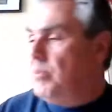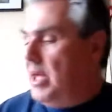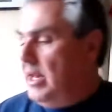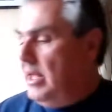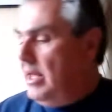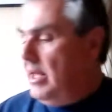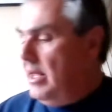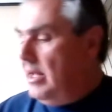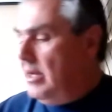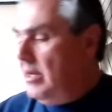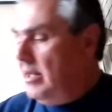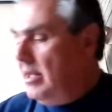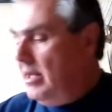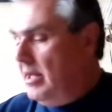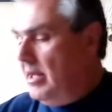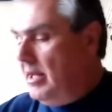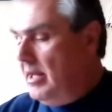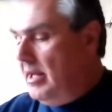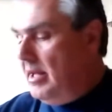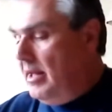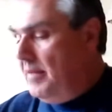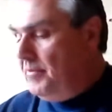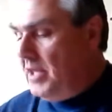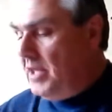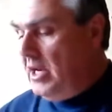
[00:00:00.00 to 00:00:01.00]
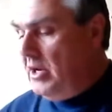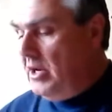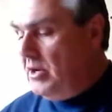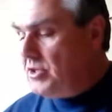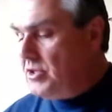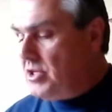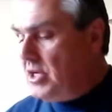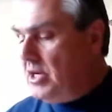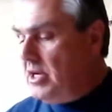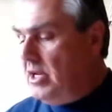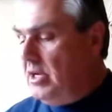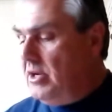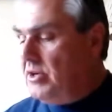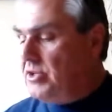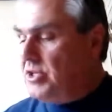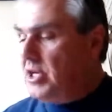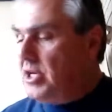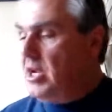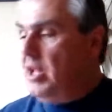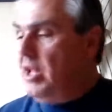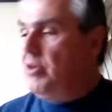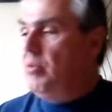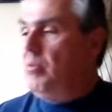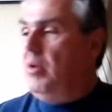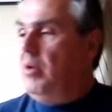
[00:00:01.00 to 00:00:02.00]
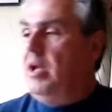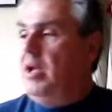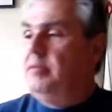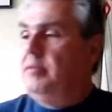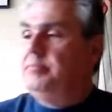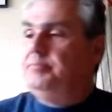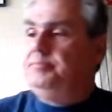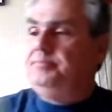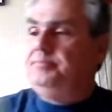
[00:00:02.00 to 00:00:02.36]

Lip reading: a vintage baseball game that we had